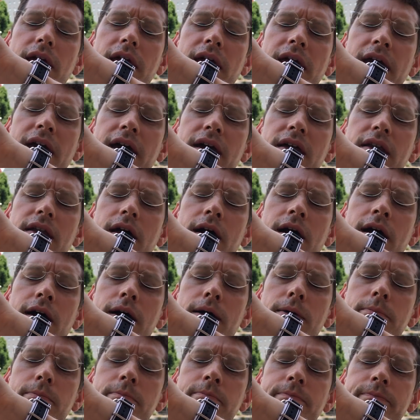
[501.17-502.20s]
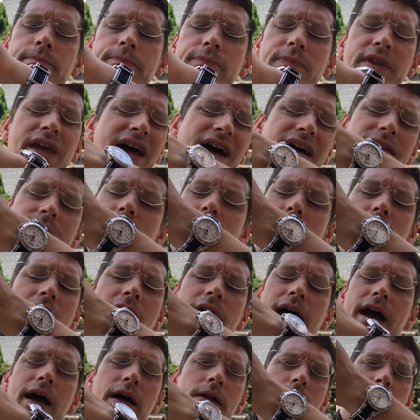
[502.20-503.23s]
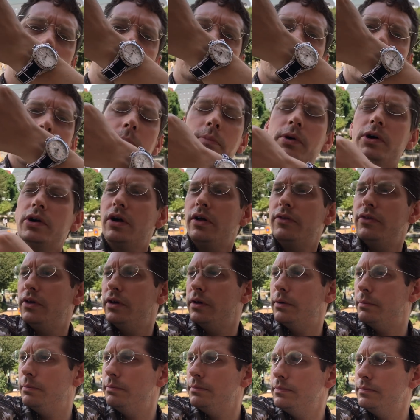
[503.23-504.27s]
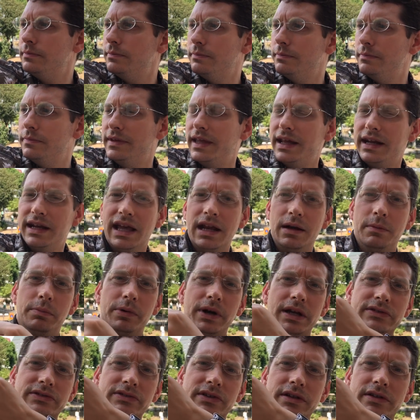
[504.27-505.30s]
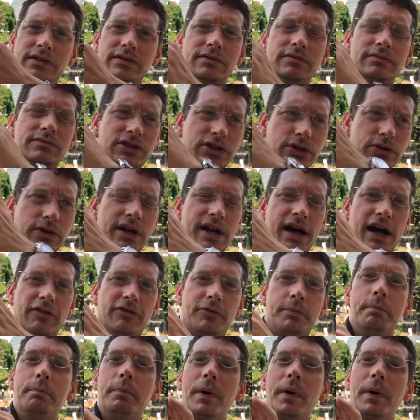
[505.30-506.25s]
and um, yeah, I, will I'll put on the dedicated bracelet soon enough.